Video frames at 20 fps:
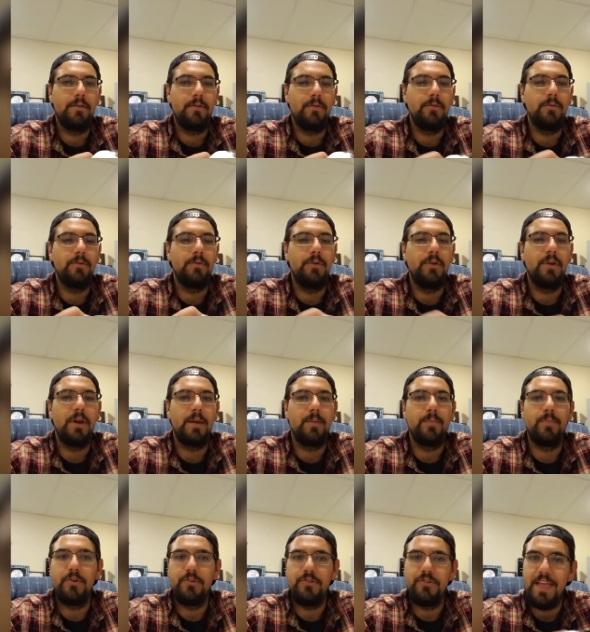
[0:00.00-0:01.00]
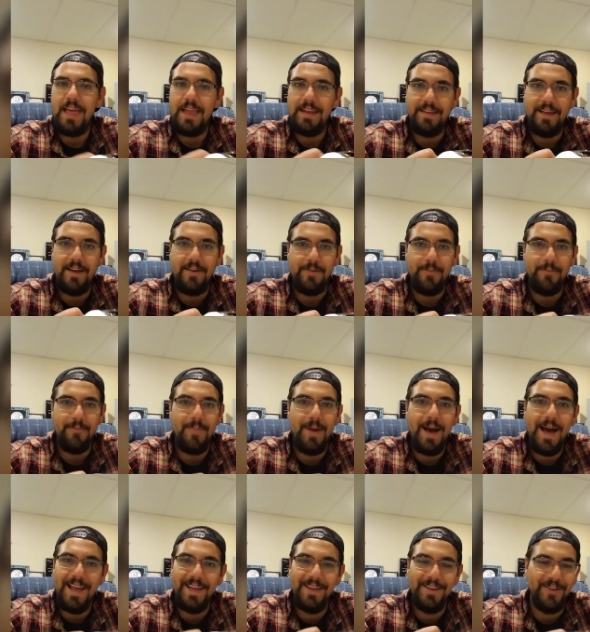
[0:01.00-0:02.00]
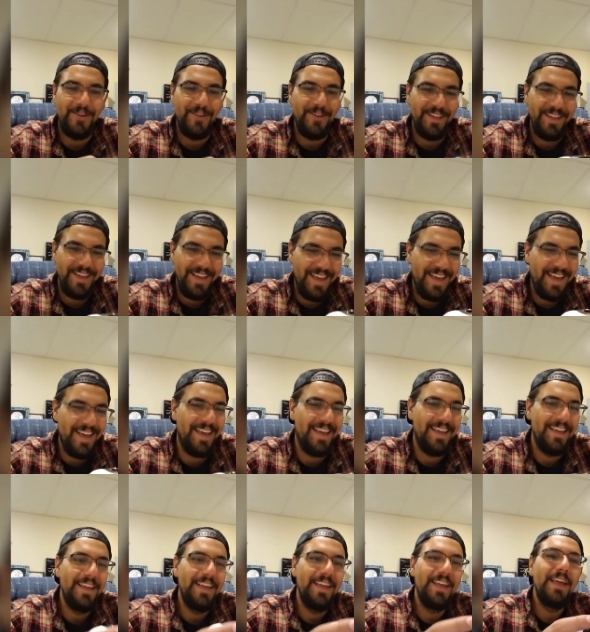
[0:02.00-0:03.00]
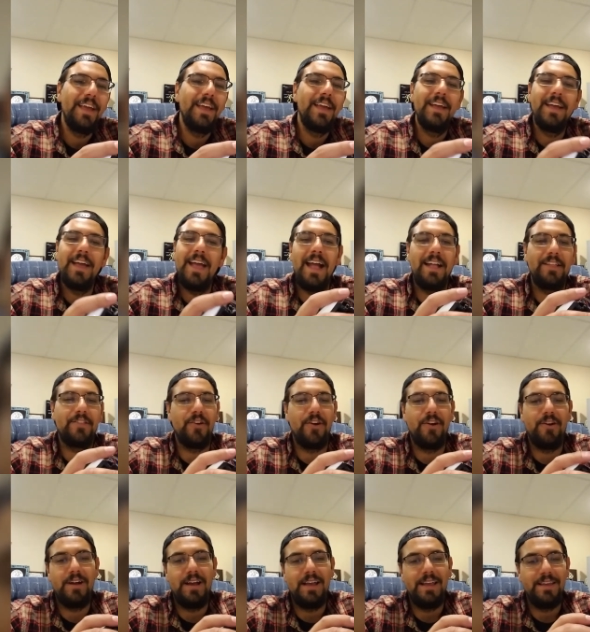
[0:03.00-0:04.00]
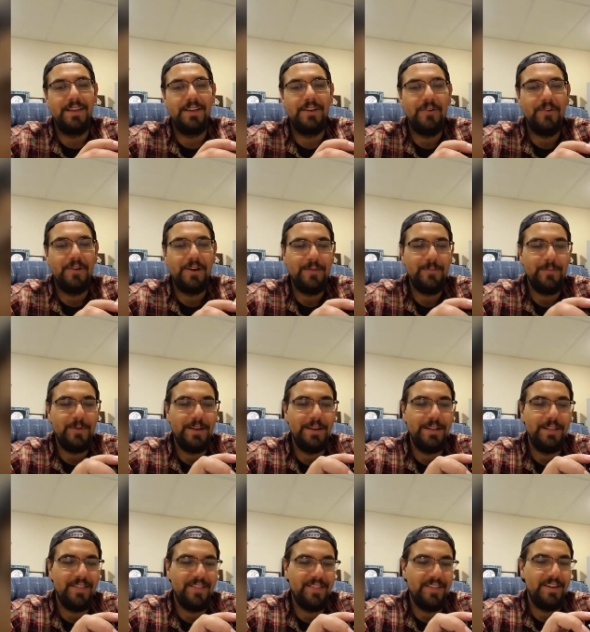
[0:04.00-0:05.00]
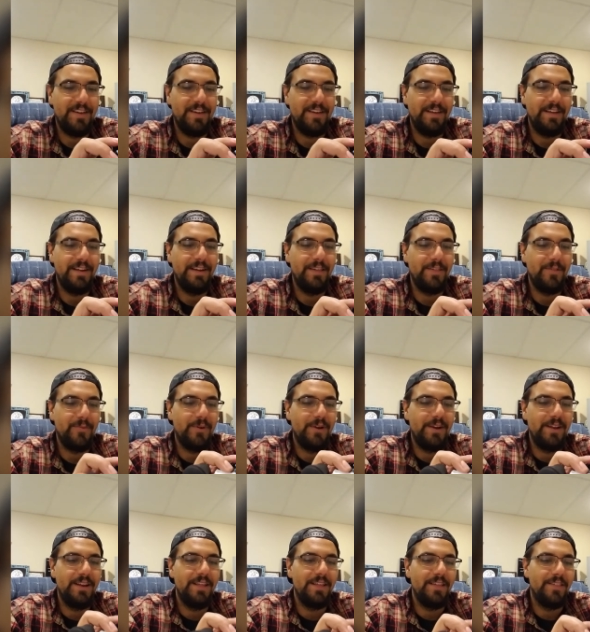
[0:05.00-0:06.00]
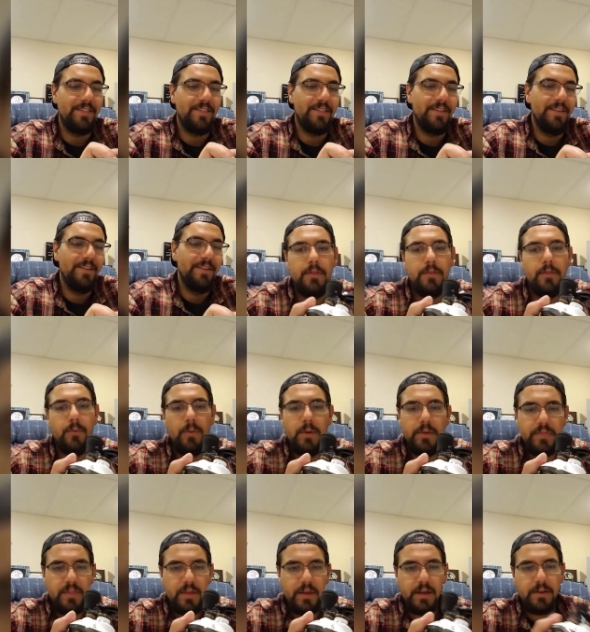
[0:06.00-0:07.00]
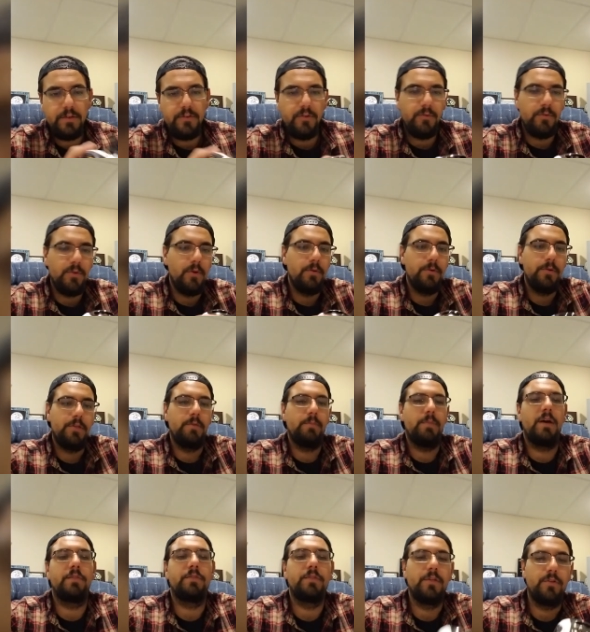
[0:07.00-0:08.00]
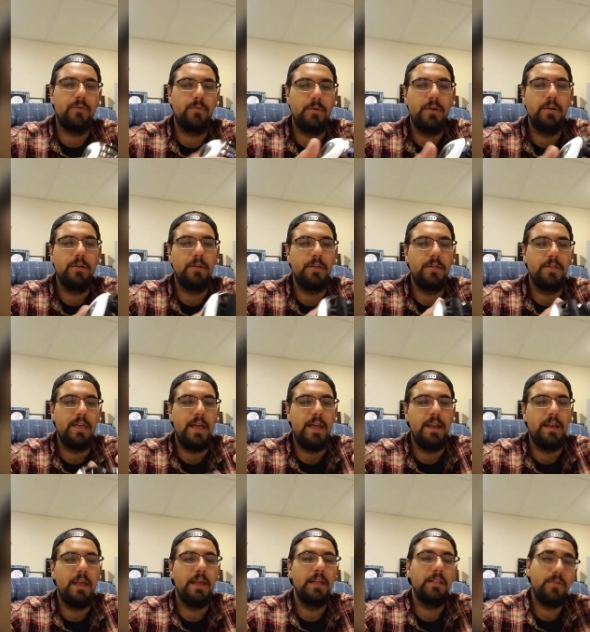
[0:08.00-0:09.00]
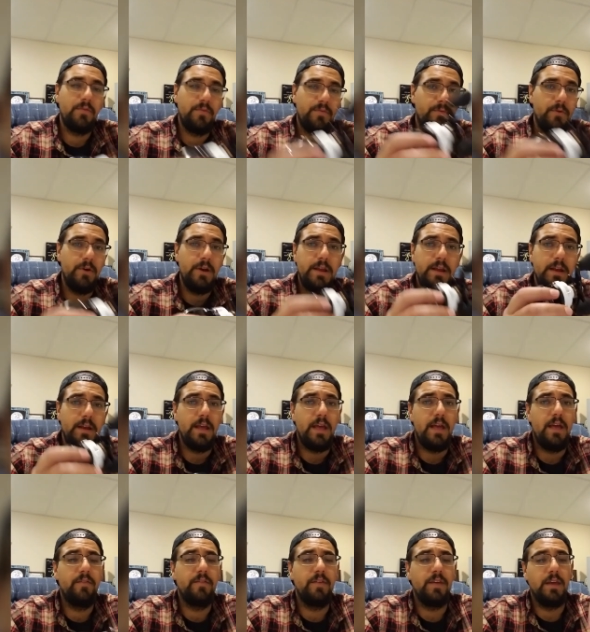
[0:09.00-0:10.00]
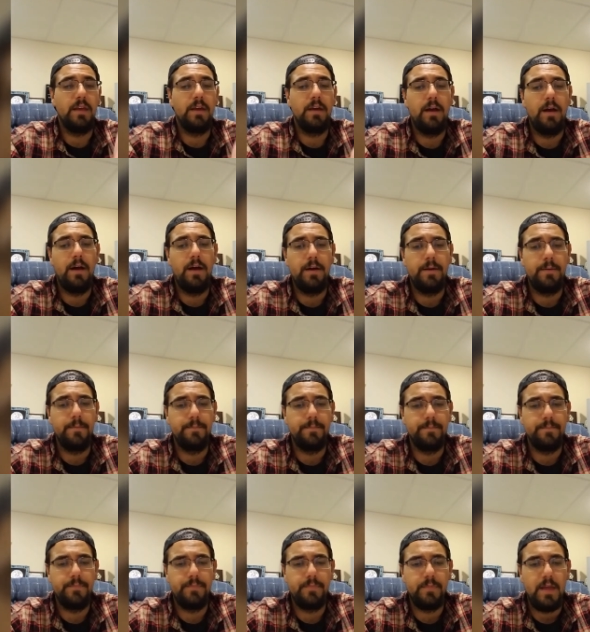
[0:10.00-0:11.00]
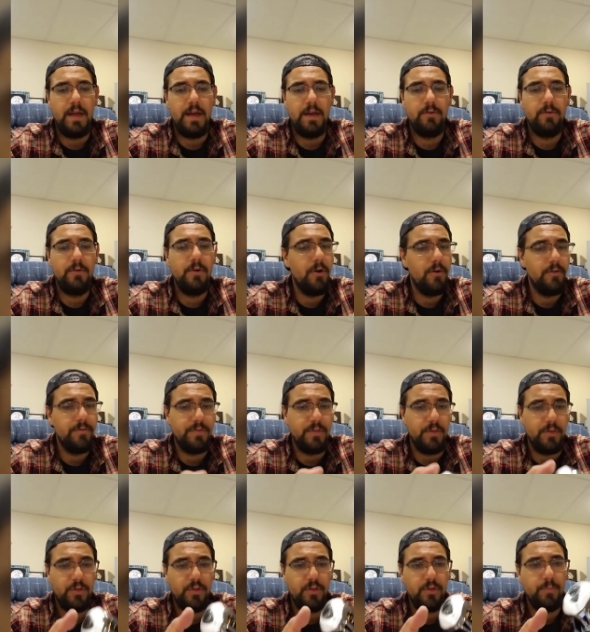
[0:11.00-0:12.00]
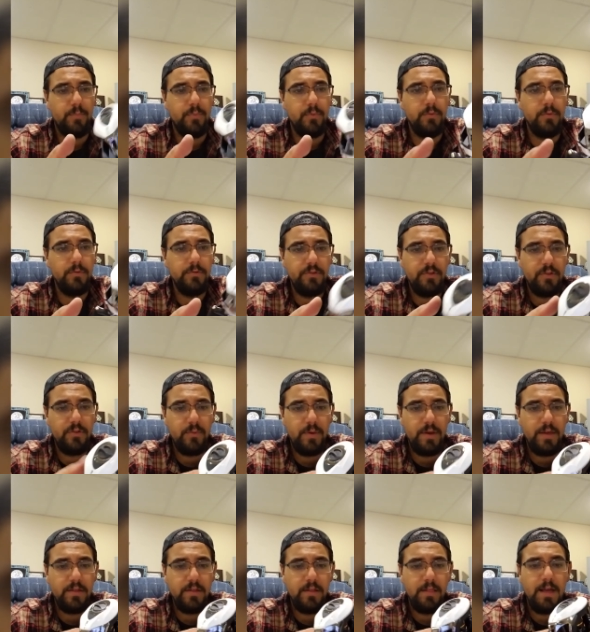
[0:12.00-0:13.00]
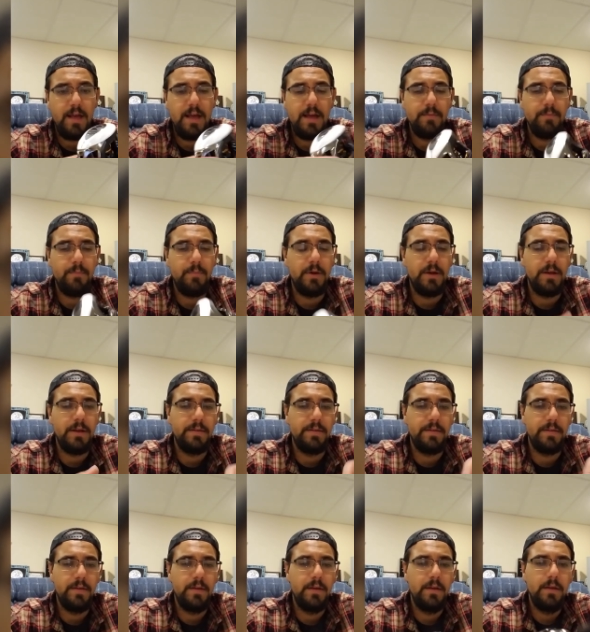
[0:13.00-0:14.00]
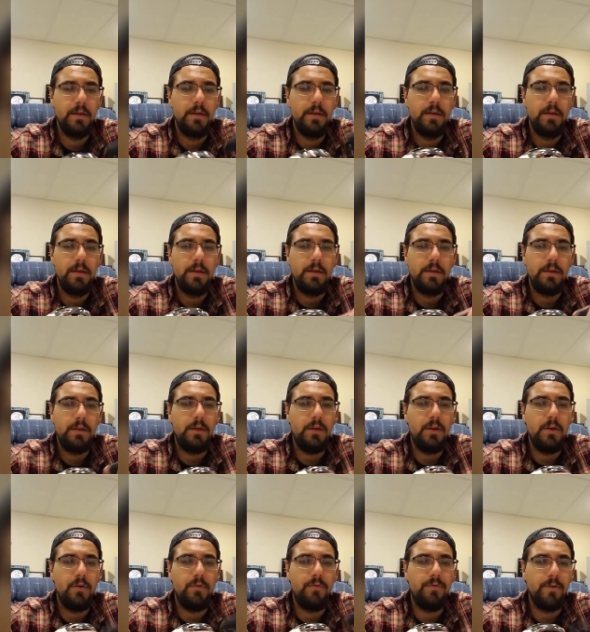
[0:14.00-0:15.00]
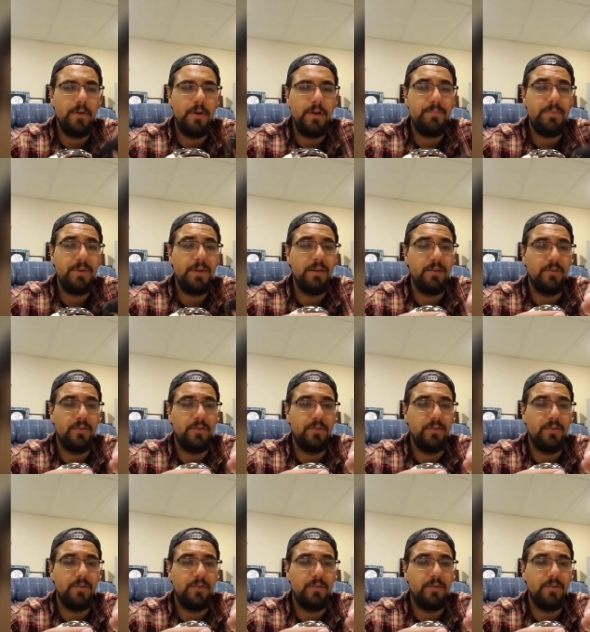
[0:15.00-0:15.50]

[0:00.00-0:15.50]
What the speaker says: Ooh, you got to push that down a mile. That's all right. You know what I mean? It is what it is. The one thing I do notice about this reel is that it's freaking heavy. I don't know if the spool just weighs a lot, but you know, for it being a